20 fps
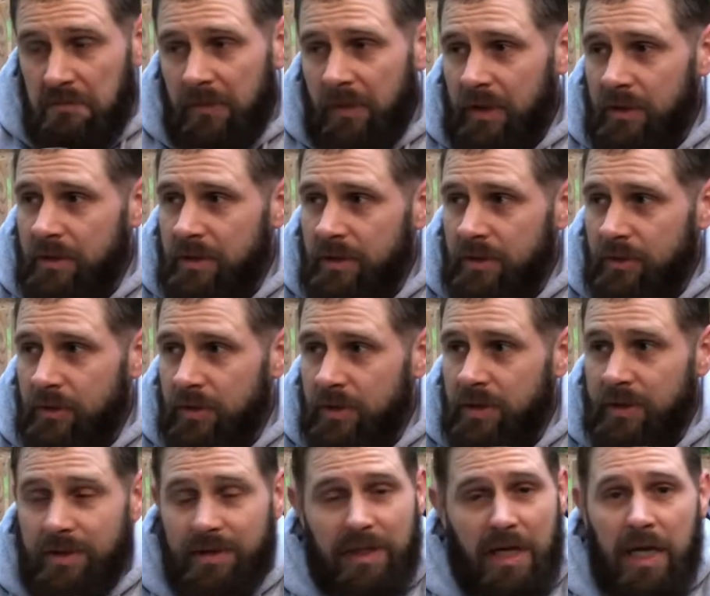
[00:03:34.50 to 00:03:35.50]
It's just
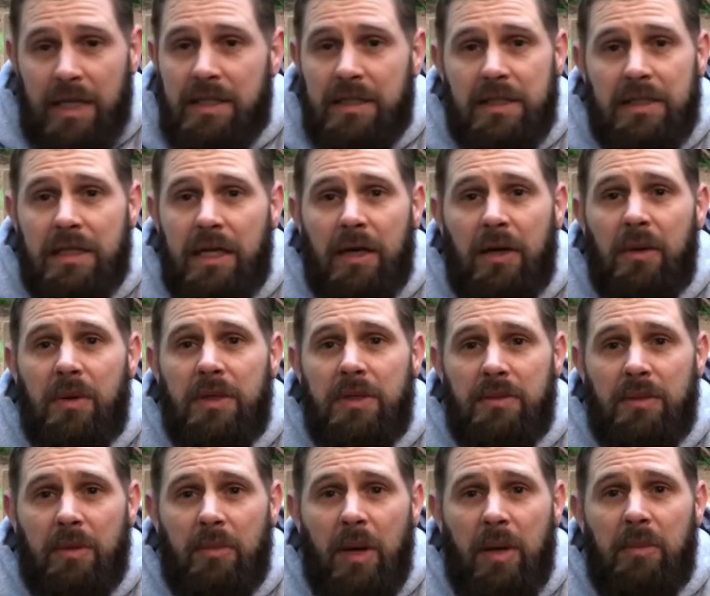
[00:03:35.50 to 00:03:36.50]
as nice as I always
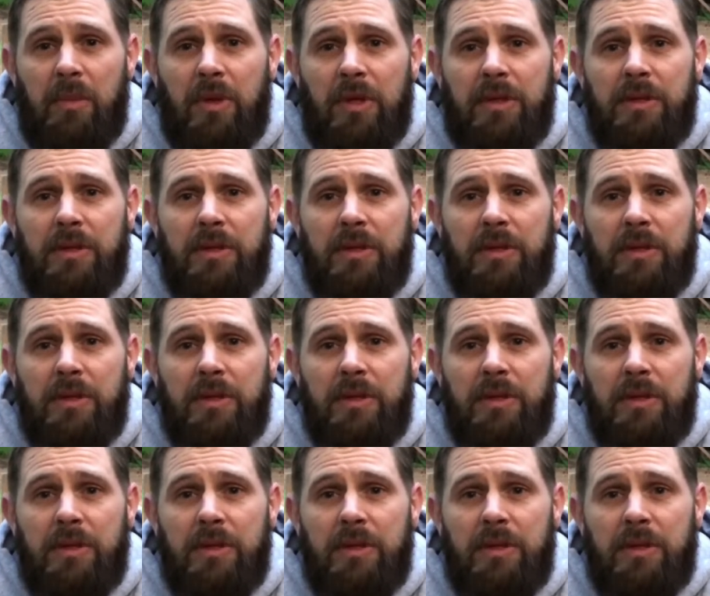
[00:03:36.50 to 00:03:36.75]
remember it.